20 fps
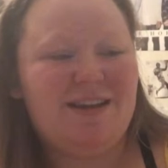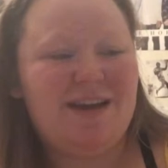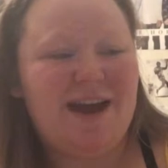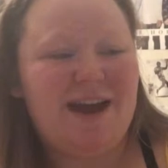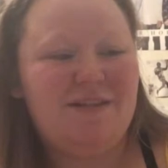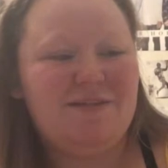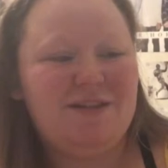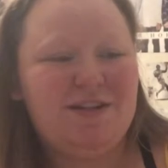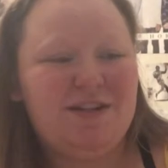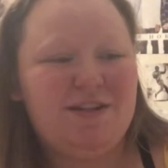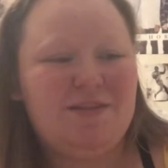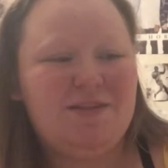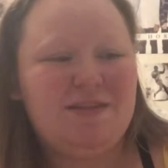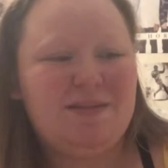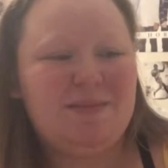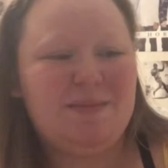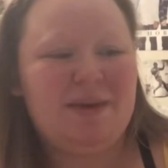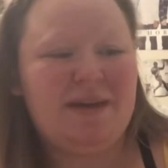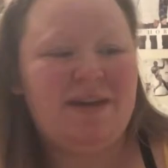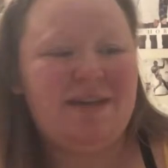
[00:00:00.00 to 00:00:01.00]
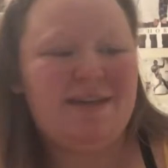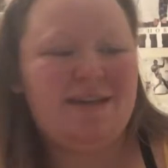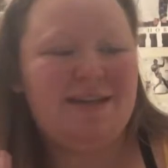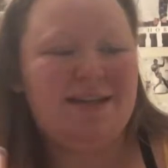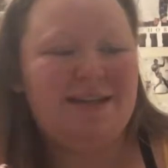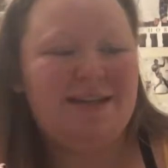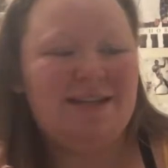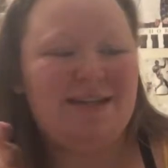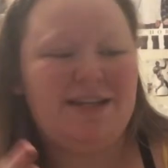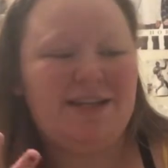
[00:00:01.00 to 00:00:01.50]
after you spent
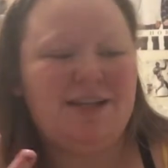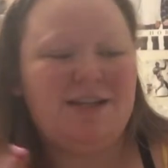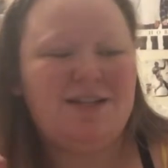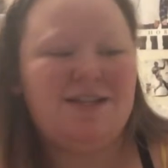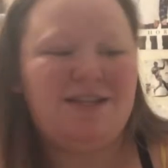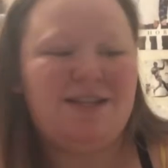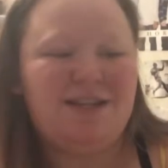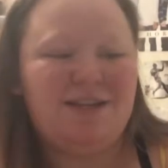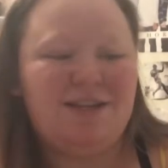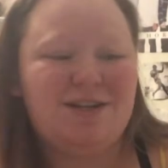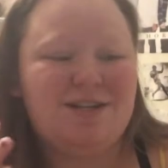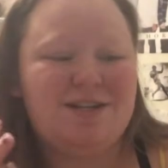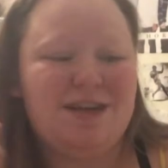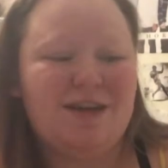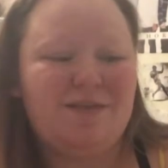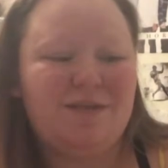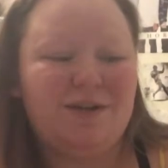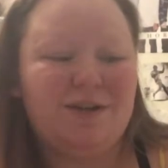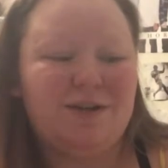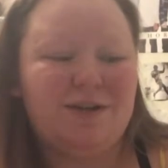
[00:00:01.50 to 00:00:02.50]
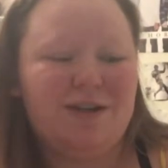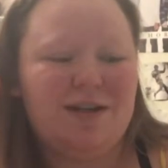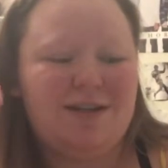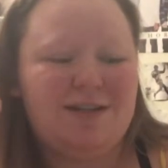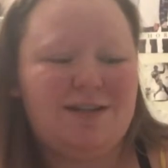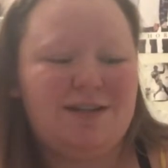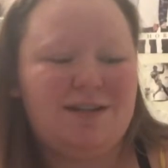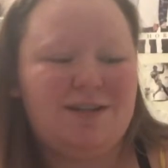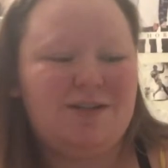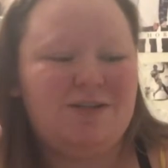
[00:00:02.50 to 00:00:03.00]
years and years having your
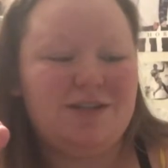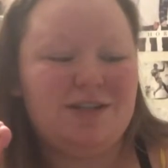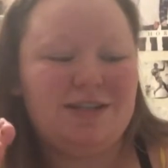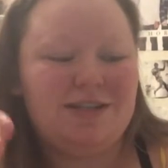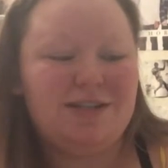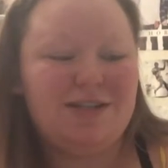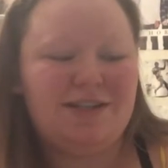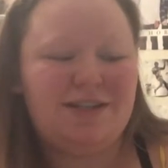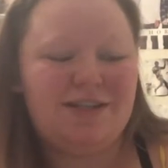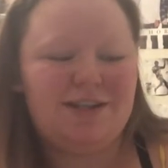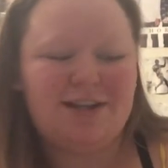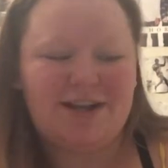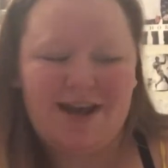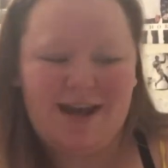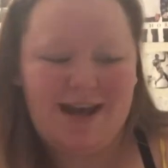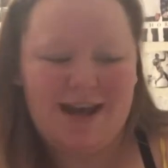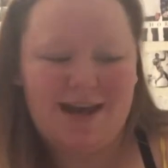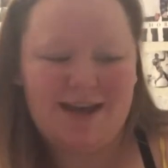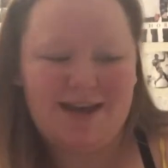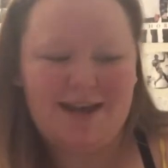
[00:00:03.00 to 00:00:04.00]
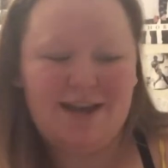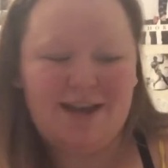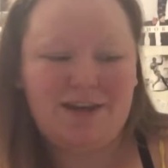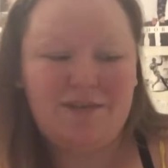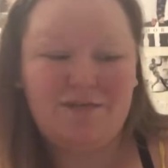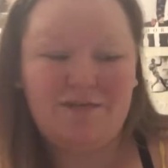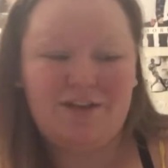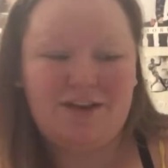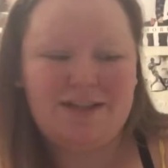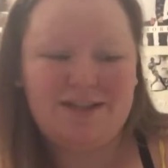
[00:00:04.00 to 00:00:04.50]
ugly drilled into your head
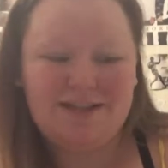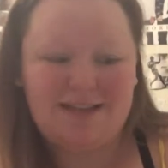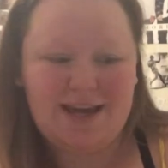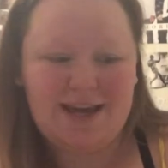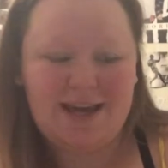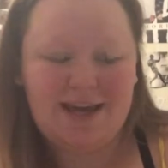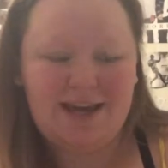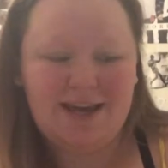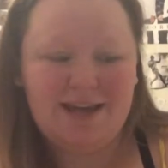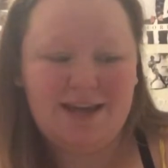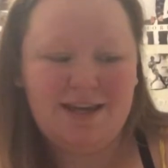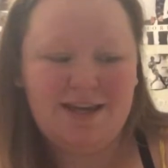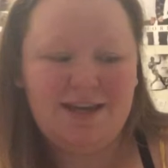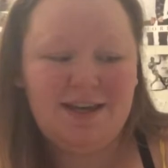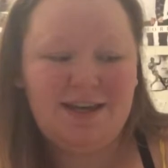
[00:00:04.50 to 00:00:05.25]
every day,